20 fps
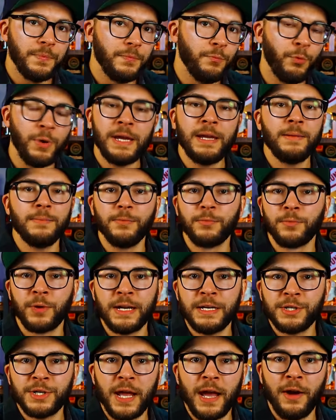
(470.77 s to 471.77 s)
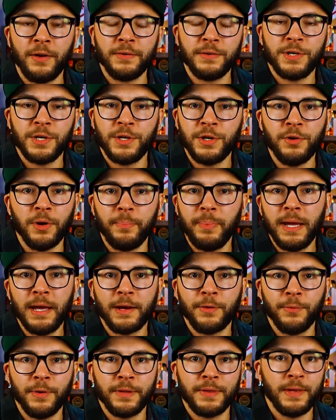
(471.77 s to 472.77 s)
we reached out to do a
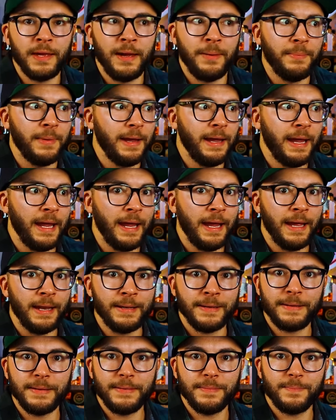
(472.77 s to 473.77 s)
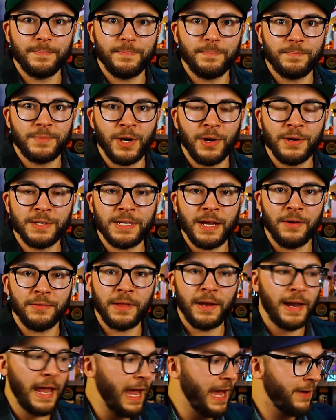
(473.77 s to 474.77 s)
pick with them and turns out
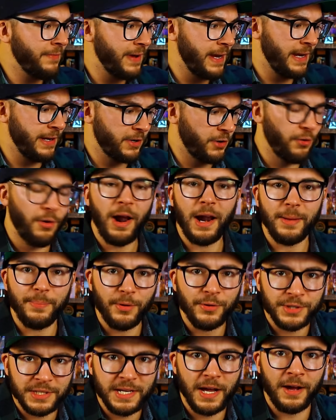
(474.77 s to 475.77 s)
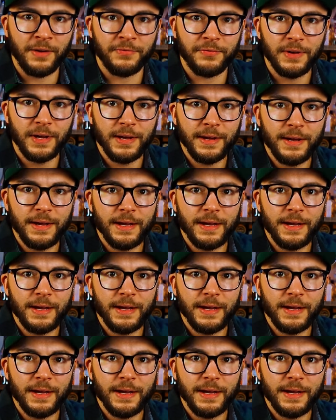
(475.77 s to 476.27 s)
they have incredible stuff.